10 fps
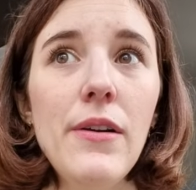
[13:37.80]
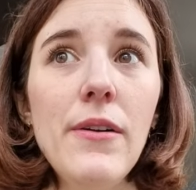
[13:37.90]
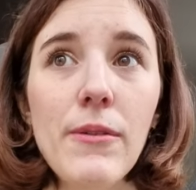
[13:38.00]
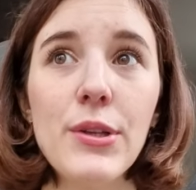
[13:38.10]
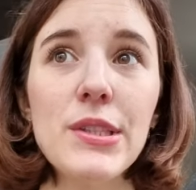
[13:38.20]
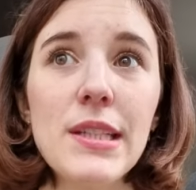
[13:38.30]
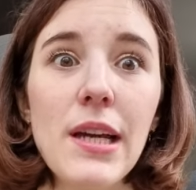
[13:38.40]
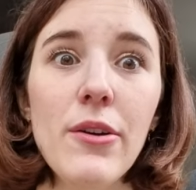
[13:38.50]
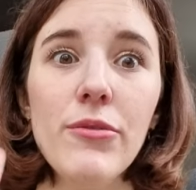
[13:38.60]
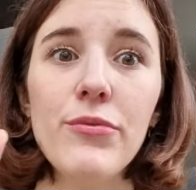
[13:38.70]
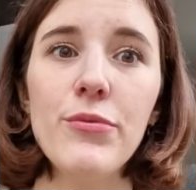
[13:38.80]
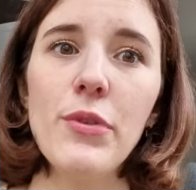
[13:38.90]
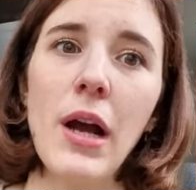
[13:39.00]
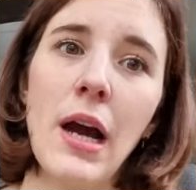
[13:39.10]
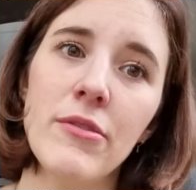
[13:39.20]
which is kind of
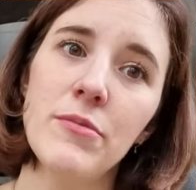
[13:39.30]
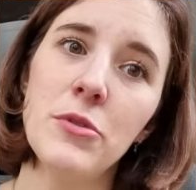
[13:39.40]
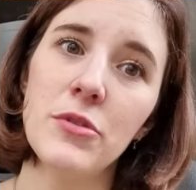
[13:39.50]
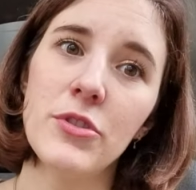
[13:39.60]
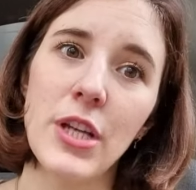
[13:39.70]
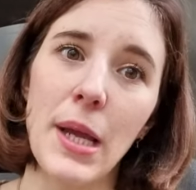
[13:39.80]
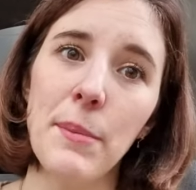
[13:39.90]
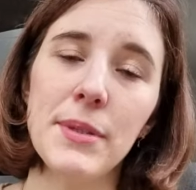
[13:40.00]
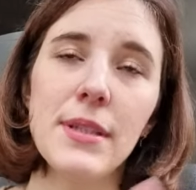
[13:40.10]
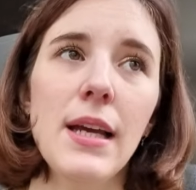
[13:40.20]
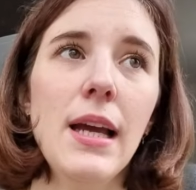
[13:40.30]
half moon shaped.